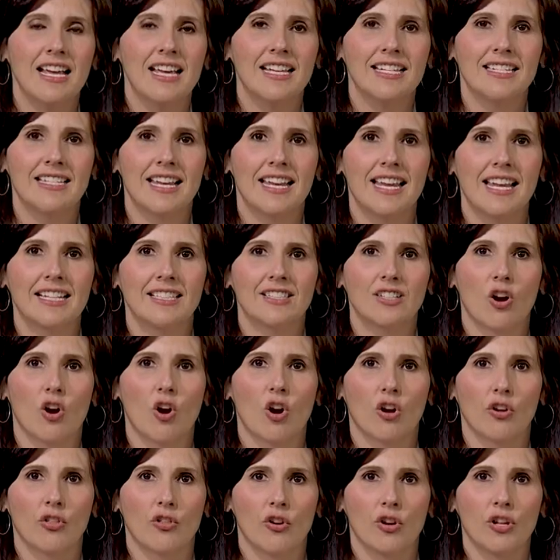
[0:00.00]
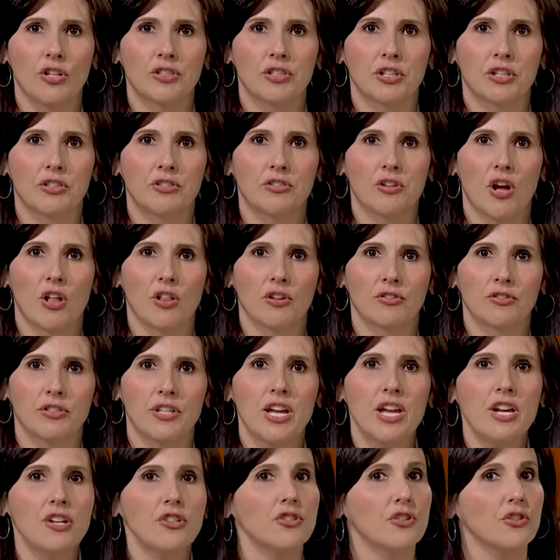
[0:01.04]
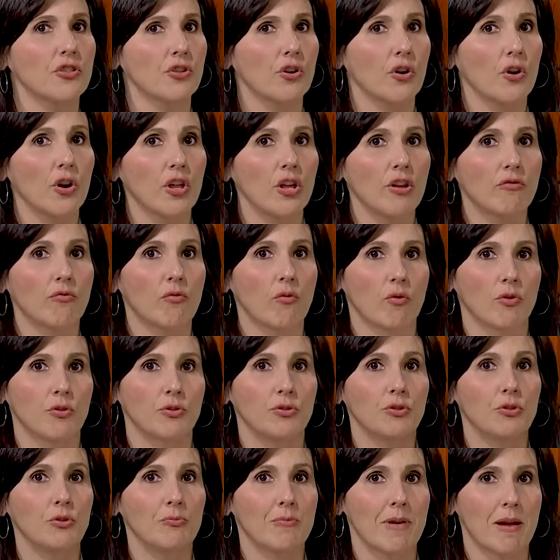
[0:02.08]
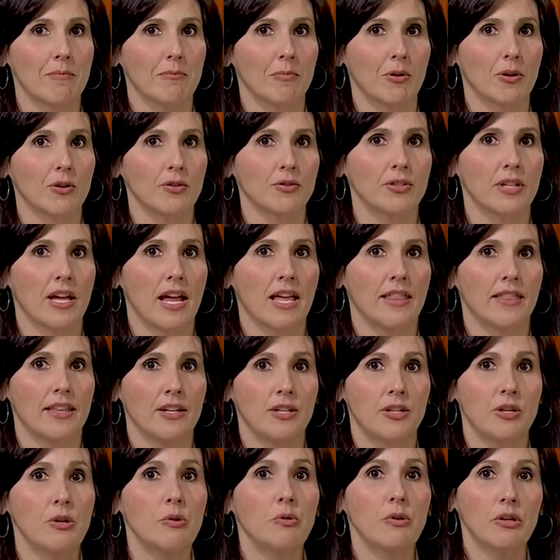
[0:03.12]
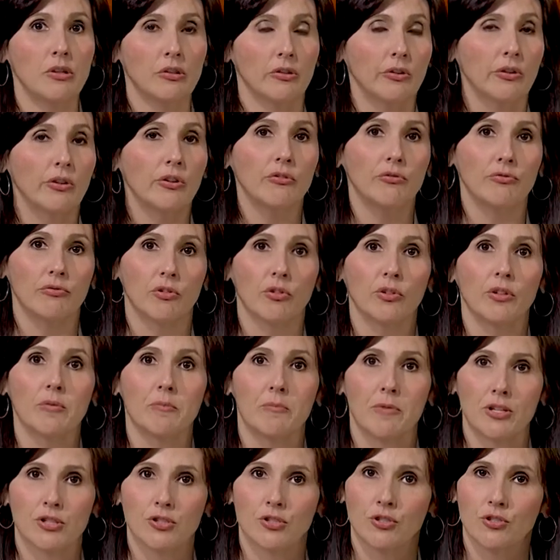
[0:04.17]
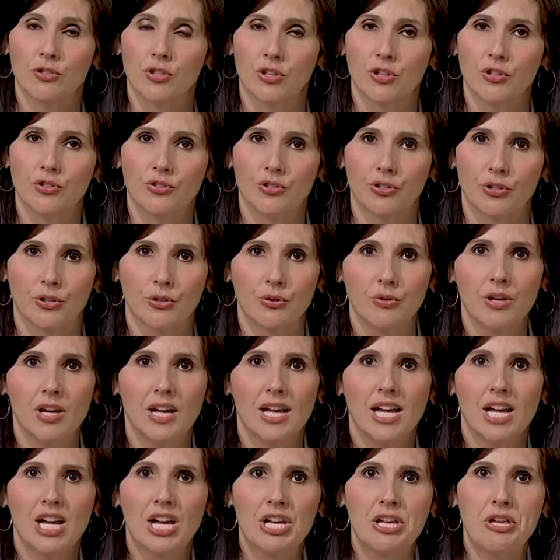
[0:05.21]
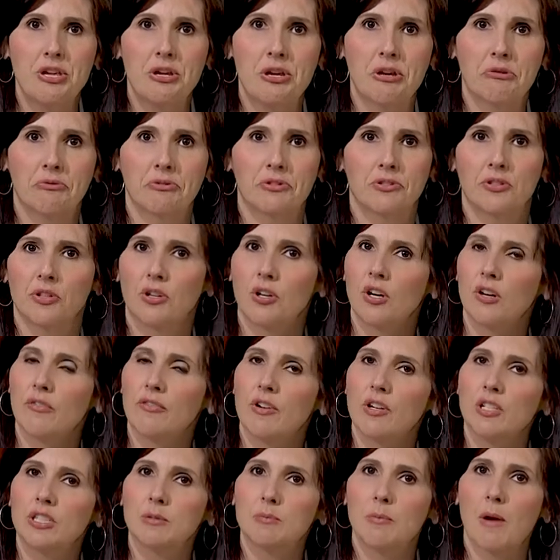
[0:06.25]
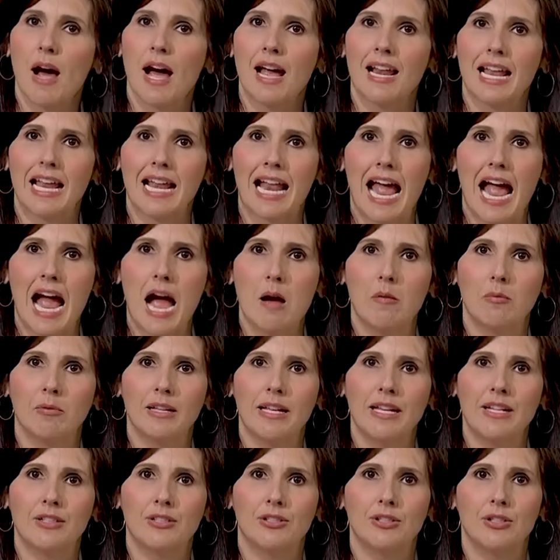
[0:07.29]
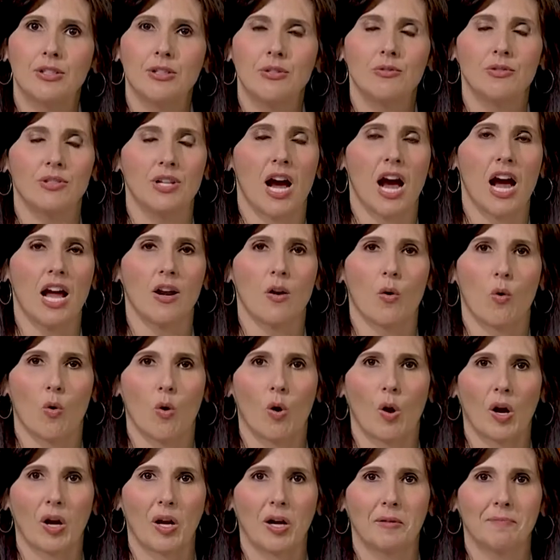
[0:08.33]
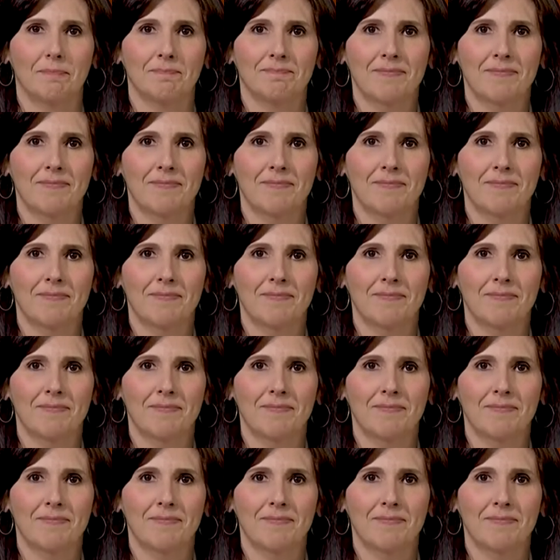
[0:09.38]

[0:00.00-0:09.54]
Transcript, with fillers: Tickets are thirty-six dollars each, thirty dollars for zoo members, and they do include full admission to the zoo. You can reserve your spot at Abilene Zoo dot org.